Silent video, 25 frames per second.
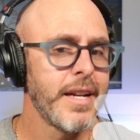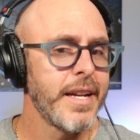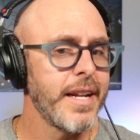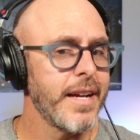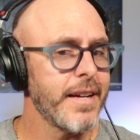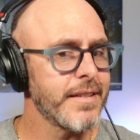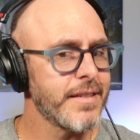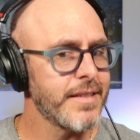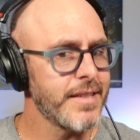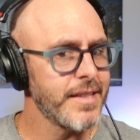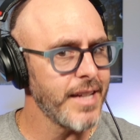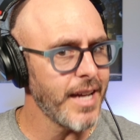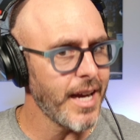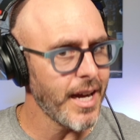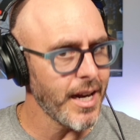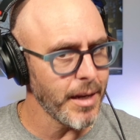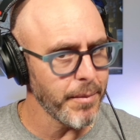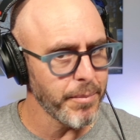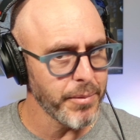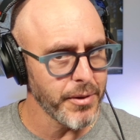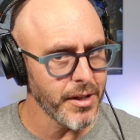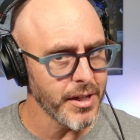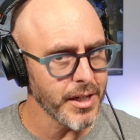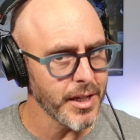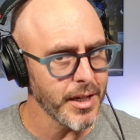Now, it's not
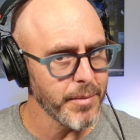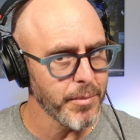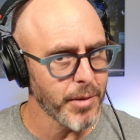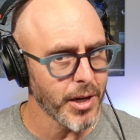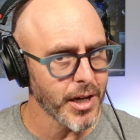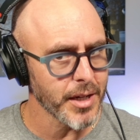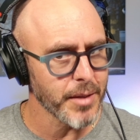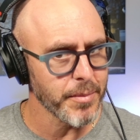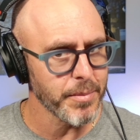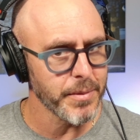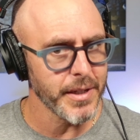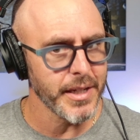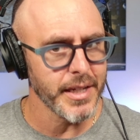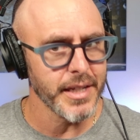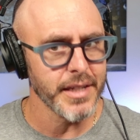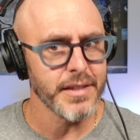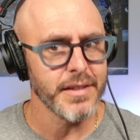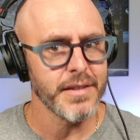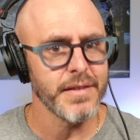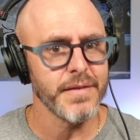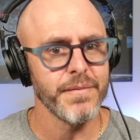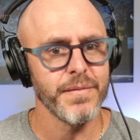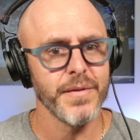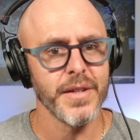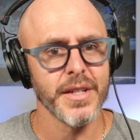a plugin
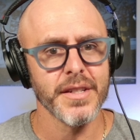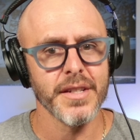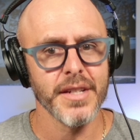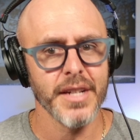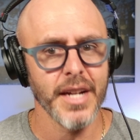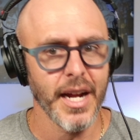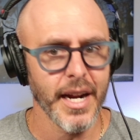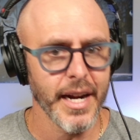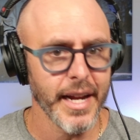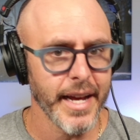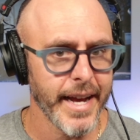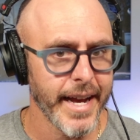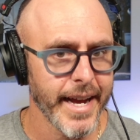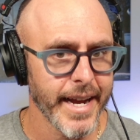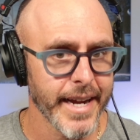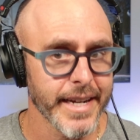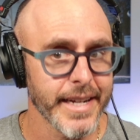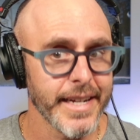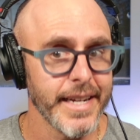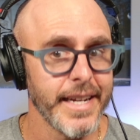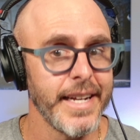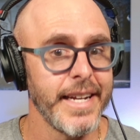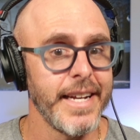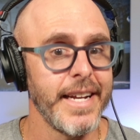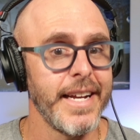marketplace, it's not a
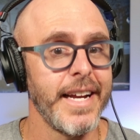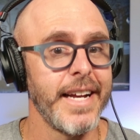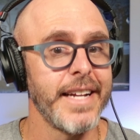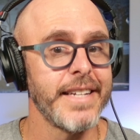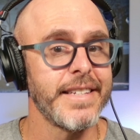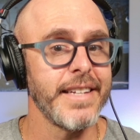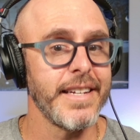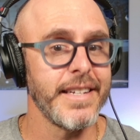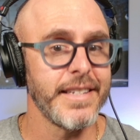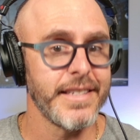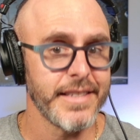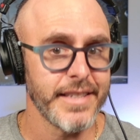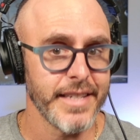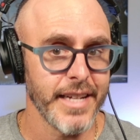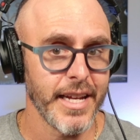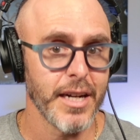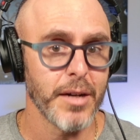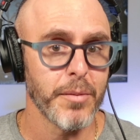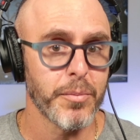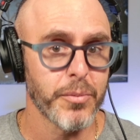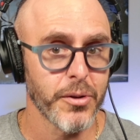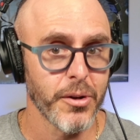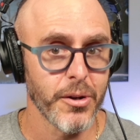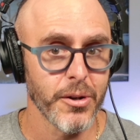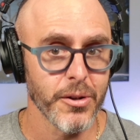hack, it's a
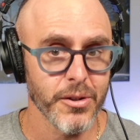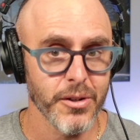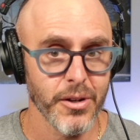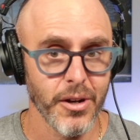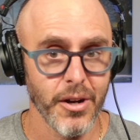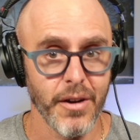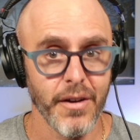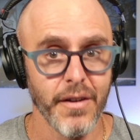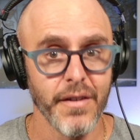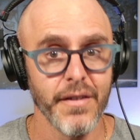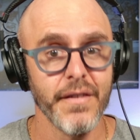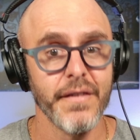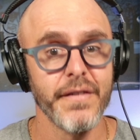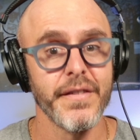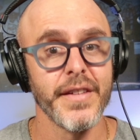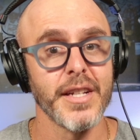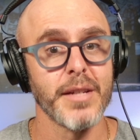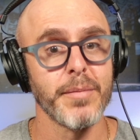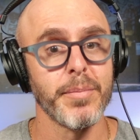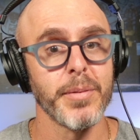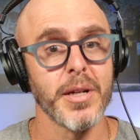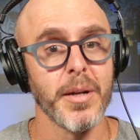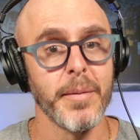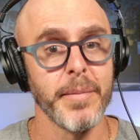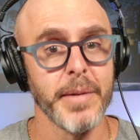standard protocol
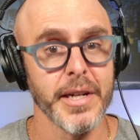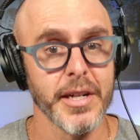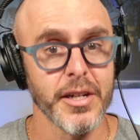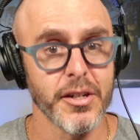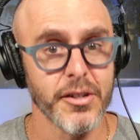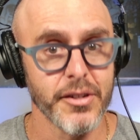that's becoming